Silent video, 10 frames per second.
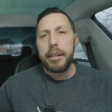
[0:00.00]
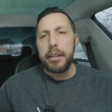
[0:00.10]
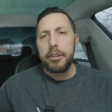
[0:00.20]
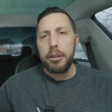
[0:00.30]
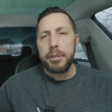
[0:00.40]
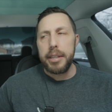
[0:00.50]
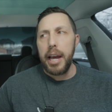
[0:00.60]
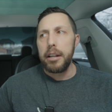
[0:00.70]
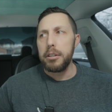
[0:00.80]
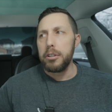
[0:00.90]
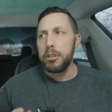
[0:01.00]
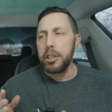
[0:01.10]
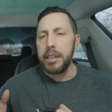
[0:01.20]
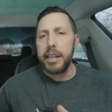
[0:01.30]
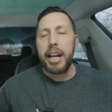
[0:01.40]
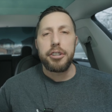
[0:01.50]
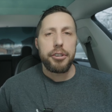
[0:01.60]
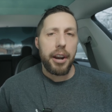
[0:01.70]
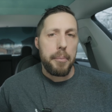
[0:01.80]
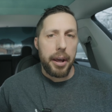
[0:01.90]
In terms of that, you can catch
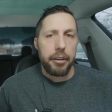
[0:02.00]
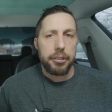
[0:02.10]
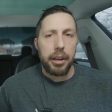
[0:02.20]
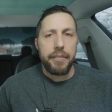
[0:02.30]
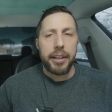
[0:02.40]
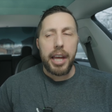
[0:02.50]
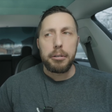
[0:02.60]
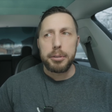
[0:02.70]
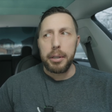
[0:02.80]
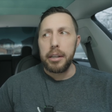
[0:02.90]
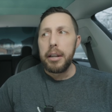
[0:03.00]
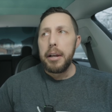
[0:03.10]
your eye better. So I found that was better.